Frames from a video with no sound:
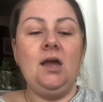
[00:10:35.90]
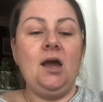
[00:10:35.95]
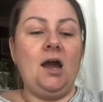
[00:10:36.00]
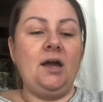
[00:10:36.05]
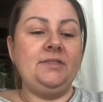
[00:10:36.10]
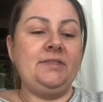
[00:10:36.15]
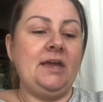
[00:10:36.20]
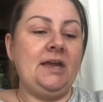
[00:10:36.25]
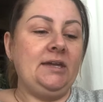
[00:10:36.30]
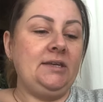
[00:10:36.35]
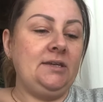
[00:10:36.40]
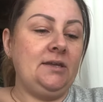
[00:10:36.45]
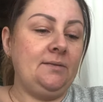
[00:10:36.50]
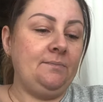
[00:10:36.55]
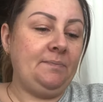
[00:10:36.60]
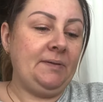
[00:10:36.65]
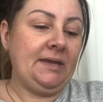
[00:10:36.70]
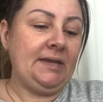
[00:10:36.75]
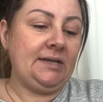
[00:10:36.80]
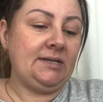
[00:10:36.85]
I
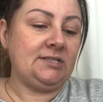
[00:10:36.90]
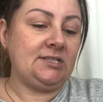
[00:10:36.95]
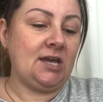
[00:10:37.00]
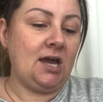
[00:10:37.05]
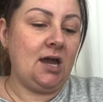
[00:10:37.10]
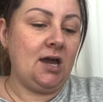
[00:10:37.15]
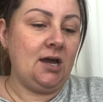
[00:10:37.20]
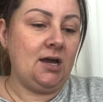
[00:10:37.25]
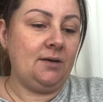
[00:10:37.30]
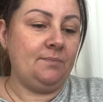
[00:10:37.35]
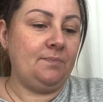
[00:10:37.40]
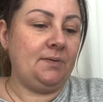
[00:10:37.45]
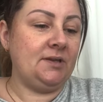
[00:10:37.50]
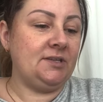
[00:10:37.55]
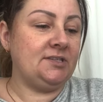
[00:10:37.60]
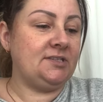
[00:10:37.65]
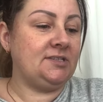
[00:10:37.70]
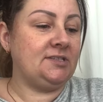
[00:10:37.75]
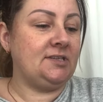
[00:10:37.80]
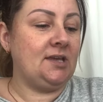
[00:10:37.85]
then picked up
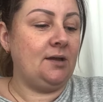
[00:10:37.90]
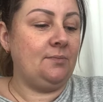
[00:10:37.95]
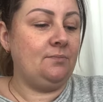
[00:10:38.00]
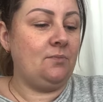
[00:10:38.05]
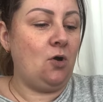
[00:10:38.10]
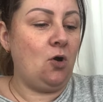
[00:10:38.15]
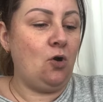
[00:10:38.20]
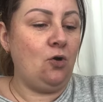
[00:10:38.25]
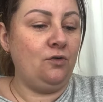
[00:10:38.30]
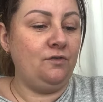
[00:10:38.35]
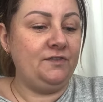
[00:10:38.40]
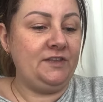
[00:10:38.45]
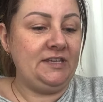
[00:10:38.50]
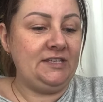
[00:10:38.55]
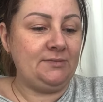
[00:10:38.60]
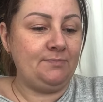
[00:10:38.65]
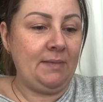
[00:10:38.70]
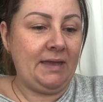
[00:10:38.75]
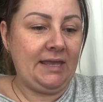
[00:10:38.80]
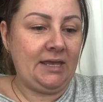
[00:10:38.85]
some of
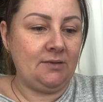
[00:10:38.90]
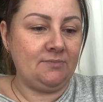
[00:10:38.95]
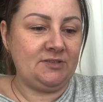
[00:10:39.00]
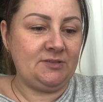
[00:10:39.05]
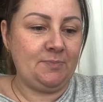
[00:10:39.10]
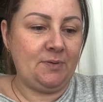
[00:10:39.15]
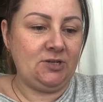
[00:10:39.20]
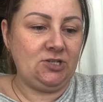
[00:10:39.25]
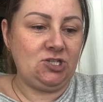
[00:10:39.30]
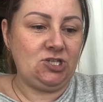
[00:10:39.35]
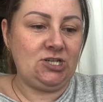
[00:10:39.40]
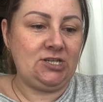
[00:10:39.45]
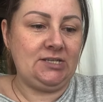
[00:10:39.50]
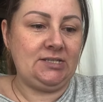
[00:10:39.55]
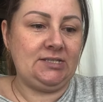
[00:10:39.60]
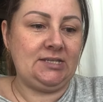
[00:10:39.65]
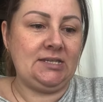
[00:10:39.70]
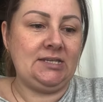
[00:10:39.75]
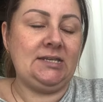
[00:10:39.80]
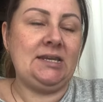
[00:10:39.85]
these makeup
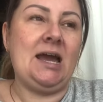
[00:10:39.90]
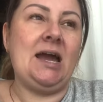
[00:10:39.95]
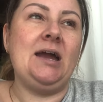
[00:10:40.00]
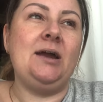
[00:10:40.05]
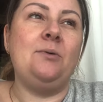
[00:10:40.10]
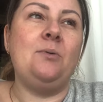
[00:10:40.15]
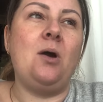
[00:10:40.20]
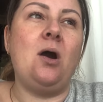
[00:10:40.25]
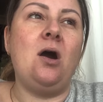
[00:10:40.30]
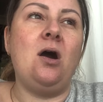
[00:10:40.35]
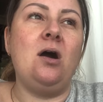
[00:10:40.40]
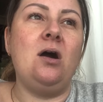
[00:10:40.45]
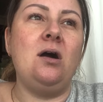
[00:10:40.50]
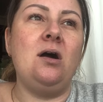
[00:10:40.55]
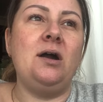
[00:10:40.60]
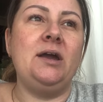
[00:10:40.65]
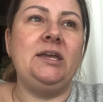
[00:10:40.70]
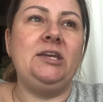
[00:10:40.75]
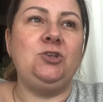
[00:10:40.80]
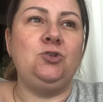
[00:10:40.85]
sponges. Now
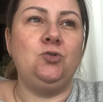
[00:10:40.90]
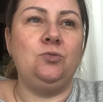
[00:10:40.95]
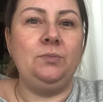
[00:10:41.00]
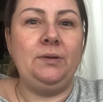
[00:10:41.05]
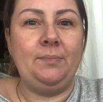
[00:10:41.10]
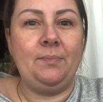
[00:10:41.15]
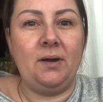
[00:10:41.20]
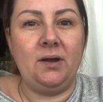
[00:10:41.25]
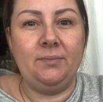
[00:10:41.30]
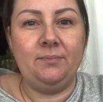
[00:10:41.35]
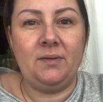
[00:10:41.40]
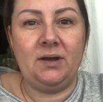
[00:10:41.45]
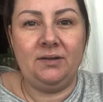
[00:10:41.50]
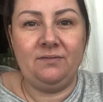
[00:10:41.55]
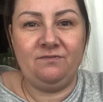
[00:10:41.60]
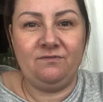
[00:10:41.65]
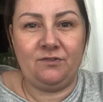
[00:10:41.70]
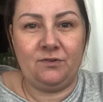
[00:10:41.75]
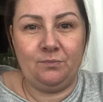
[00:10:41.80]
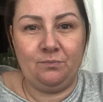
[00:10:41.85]
I normally buy
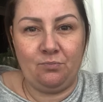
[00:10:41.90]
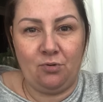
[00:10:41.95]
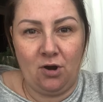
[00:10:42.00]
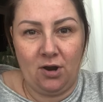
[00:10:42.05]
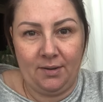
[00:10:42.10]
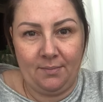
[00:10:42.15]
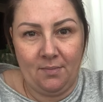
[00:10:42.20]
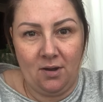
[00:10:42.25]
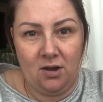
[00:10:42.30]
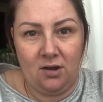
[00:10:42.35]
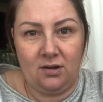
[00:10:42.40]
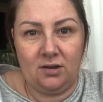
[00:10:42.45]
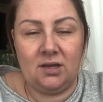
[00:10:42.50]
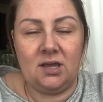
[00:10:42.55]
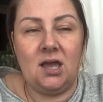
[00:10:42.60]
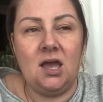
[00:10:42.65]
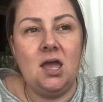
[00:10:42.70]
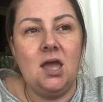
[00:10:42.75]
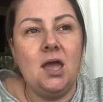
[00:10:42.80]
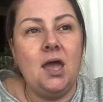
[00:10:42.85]
mine from
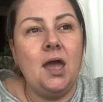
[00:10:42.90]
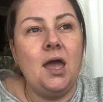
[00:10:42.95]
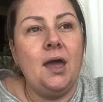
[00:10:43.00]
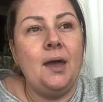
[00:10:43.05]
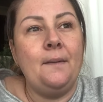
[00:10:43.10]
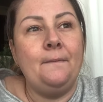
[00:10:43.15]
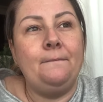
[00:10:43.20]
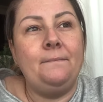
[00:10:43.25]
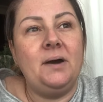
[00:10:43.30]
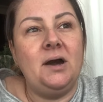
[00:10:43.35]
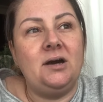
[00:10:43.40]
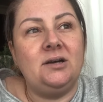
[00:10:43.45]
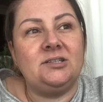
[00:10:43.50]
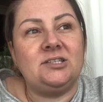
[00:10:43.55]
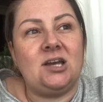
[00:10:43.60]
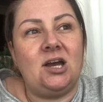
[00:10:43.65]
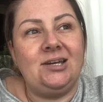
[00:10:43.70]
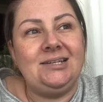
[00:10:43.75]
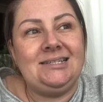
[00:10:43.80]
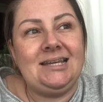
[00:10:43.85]
Primark,
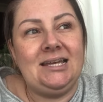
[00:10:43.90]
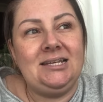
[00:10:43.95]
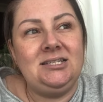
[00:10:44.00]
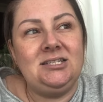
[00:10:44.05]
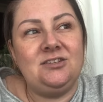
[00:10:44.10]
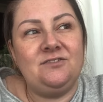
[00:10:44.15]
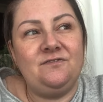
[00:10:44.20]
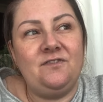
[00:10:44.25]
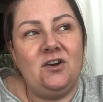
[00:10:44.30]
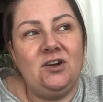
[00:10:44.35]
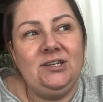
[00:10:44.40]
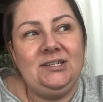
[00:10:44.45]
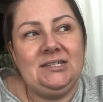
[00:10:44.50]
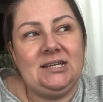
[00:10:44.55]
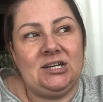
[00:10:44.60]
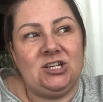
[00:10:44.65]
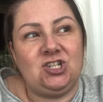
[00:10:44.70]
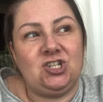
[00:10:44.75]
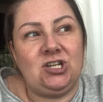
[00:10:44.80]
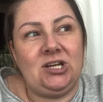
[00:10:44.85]
but I tend to find
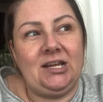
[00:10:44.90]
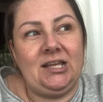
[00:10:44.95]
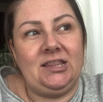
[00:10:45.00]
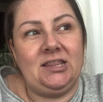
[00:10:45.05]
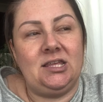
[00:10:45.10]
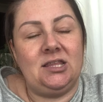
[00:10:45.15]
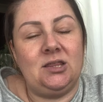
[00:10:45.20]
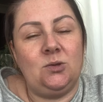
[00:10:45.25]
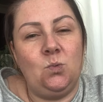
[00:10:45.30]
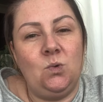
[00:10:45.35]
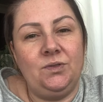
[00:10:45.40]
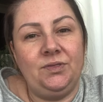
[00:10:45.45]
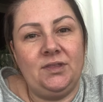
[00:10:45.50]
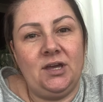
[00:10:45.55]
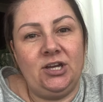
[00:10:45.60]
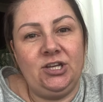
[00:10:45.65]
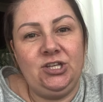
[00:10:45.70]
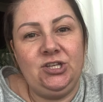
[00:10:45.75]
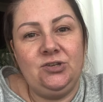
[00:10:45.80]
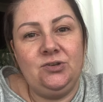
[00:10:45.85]
actually that the one
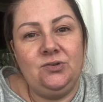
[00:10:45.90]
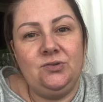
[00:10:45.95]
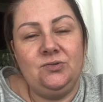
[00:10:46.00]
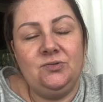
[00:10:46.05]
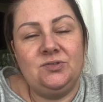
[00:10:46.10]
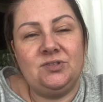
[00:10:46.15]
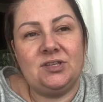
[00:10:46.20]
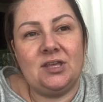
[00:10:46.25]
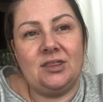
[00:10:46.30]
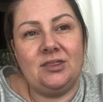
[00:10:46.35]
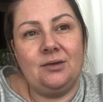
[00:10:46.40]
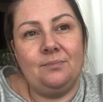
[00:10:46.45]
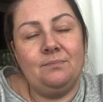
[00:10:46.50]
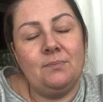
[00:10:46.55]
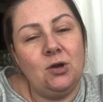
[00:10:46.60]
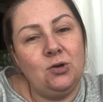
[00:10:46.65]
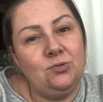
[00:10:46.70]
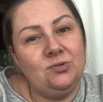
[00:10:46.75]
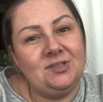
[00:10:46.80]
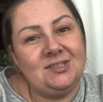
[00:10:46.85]
that I use the
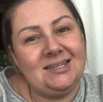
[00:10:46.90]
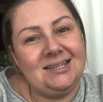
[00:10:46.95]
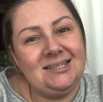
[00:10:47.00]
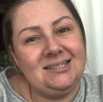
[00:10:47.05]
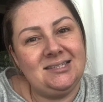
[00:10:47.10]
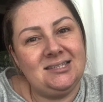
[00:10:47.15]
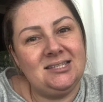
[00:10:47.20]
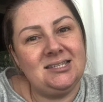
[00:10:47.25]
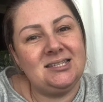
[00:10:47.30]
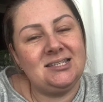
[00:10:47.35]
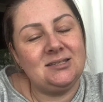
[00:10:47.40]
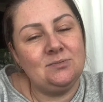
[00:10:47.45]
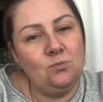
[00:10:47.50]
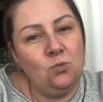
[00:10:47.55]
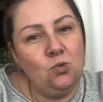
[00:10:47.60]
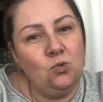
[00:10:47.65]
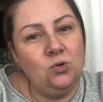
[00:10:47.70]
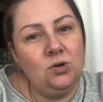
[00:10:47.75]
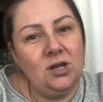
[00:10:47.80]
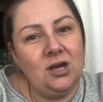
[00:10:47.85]
most is the
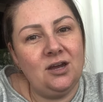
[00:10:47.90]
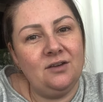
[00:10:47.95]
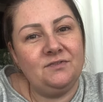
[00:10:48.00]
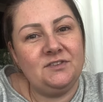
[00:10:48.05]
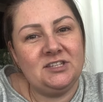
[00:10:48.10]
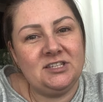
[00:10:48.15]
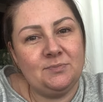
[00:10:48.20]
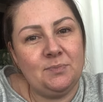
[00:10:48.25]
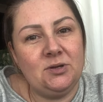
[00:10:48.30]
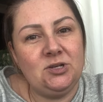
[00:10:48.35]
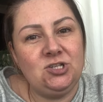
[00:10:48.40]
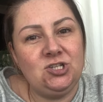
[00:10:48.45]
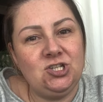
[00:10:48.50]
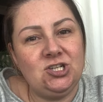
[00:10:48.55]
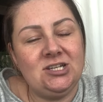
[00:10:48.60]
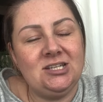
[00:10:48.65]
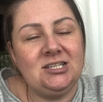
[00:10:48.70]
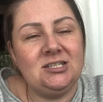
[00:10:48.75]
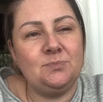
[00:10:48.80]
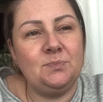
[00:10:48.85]
smaller of the
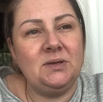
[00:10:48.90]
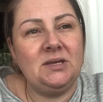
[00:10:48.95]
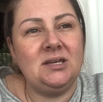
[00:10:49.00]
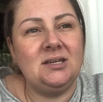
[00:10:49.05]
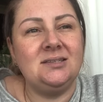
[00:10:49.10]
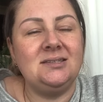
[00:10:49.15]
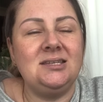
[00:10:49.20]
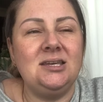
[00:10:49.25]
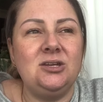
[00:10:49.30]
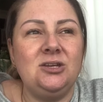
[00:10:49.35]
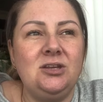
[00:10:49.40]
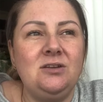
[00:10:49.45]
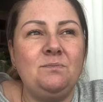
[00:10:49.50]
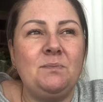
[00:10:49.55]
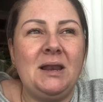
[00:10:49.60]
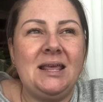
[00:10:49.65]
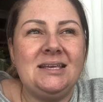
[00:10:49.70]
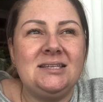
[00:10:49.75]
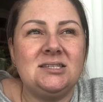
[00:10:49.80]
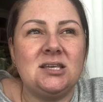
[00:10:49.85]
sponges, because the only
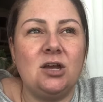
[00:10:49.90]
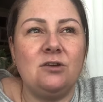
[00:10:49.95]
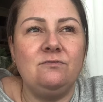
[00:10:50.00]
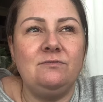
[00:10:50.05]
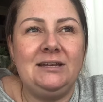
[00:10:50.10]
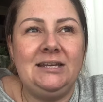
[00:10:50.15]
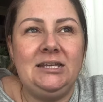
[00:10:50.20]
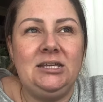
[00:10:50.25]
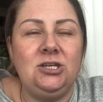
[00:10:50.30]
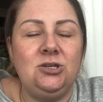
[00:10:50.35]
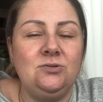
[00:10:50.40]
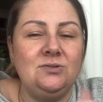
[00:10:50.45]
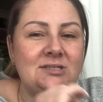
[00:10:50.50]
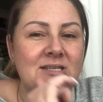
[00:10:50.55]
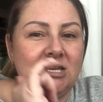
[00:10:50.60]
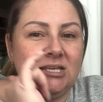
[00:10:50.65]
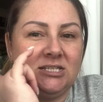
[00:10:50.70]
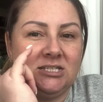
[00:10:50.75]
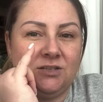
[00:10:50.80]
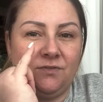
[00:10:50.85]
place that I really use
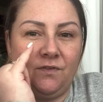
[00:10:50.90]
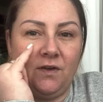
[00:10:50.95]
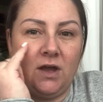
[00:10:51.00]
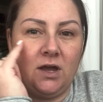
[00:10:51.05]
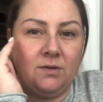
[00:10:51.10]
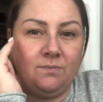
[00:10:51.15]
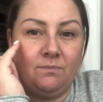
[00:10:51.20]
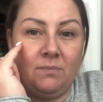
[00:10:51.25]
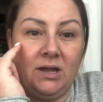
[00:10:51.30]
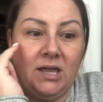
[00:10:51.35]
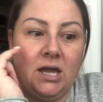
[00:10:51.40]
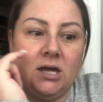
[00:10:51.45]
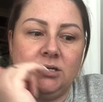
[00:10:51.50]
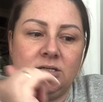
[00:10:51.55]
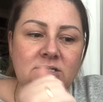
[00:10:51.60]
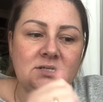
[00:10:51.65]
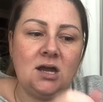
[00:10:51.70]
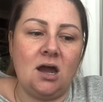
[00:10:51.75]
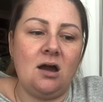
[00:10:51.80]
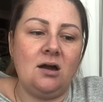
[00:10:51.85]
it is for my
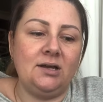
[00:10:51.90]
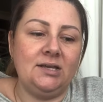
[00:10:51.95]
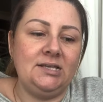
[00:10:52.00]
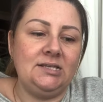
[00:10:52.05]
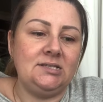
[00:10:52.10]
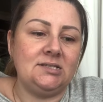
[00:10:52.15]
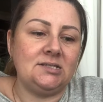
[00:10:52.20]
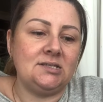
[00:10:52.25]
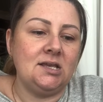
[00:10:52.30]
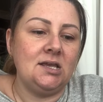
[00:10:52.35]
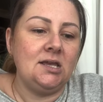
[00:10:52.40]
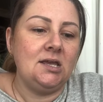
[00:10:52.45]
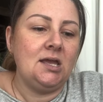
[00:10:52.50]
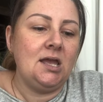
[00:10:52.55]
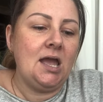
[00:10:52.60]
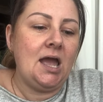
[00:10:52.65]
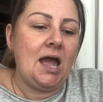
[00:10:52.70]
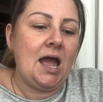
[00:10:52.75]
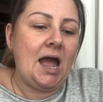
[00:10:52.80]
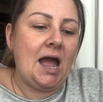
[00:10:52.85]
under eyes.
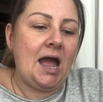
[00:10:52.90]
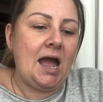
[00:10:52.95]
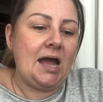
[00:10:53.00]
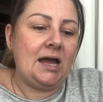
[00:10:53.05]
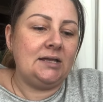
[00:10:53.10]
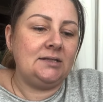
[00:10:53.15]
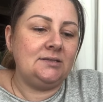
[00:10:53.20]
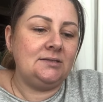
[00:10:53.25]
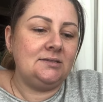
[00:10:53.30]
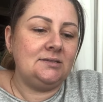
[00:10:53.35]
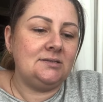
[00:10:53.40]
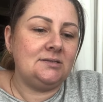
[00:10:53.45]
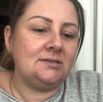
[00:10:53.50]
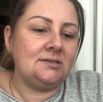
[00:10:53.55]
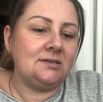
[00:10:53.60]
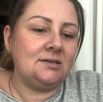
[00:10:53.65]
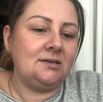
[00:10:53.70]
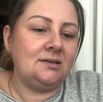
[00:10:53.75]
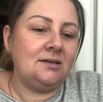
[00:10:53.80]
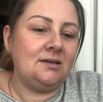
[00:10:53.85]
And
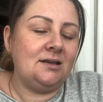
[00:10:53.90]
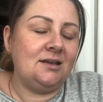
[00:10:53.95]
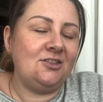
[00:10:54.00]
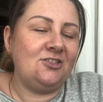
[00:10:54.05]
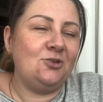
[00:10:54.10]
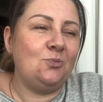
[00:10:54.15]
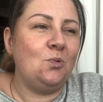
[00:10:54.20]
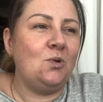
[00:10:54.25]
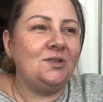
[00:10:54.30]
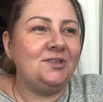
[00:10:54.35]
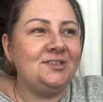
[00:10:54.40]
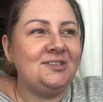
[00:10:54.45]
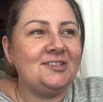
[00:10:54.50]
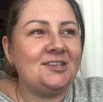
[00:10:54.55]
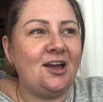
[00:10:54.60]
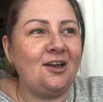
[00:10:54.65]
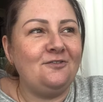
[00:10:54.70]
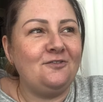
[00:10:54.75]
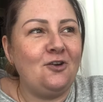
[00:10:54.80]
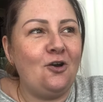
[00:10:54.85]
the ones
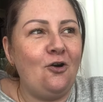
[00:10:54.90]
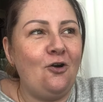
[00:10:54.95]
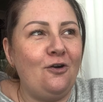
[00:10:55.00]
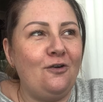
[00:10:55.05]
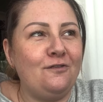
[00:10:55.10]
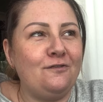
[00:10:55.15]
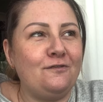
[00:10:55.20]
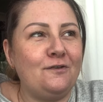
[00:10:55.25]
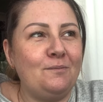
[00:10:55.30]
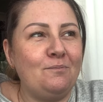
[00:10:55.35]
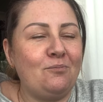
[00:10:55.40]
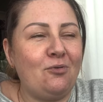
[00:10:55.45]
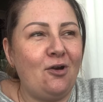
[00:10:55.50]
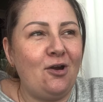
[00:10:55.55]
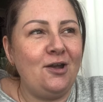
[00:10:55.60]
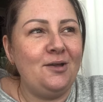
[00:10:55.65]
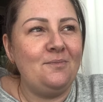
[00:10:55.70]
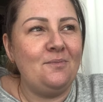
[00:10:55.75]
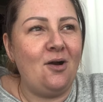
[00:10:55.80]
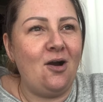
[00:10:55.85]
that I've got from
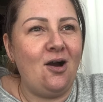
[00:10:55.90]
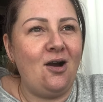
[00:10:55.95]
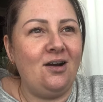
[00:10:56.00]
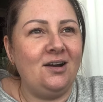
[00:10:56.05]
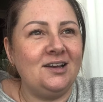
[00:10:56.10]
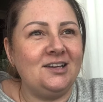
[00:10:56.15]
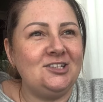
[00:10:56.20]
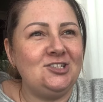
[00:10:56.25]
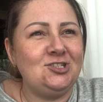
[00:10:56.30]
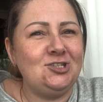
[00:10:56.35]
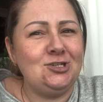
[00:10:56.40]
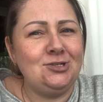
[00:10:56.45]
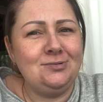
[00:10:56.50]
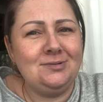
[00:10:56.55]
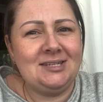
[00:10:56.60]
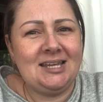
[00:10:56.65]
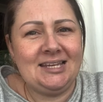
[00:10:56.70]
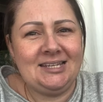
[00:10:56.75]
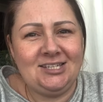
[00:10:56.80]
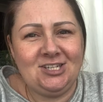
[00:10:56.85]
Primark do
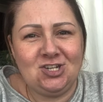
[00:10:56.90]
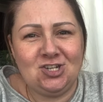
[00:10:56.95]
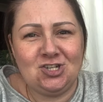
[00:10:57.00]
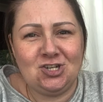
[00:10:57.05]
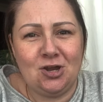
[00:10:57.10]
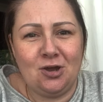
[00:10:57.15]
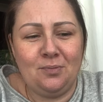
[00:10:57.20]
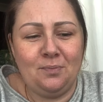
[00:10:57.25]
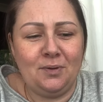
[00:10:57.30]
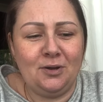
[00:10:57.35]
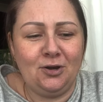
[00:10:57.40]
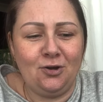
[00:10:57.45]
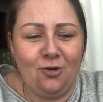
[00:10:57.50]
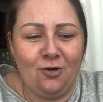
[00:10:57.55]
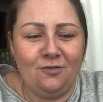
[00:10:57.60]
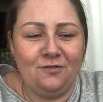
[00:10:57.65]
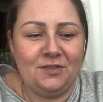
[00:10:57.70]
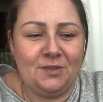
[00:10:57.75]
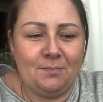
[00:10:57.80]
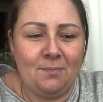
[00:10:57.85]
tend to show up a
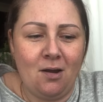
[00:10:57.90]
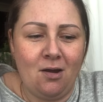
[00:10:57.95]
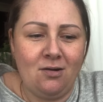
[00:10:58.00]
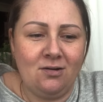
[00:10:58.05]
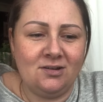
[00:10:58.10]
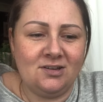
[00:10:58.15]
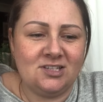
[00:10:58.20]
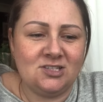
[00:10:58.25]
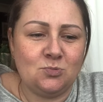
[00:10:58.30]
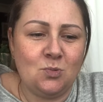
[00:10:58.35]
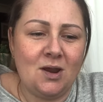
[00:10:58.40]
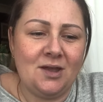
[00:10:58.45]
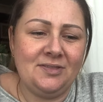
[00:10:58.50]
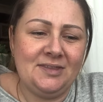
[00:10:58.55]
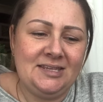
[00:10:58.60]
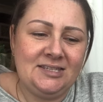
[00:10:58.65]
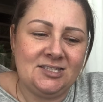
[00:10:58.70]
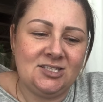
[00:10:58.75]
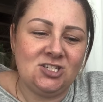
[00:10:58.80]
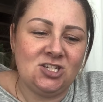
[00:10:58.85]
lot of the marks, where
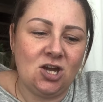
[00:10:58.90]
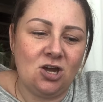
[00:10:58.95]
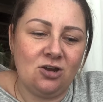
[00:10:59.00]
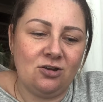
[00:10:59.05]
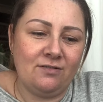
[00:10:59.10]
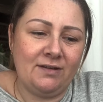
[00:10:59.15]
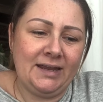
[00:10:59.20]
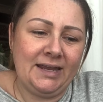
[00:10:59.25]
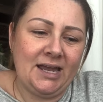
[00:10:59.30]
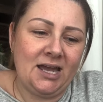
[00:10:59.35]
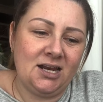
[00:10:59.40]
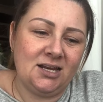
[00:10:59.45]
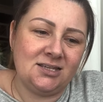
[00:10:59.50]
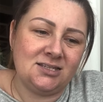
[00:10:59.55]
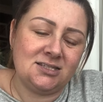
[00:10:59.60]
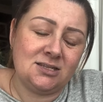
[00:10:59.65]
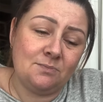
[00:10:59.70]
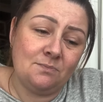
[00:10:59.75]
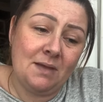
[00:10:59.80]
these are darker in colour, so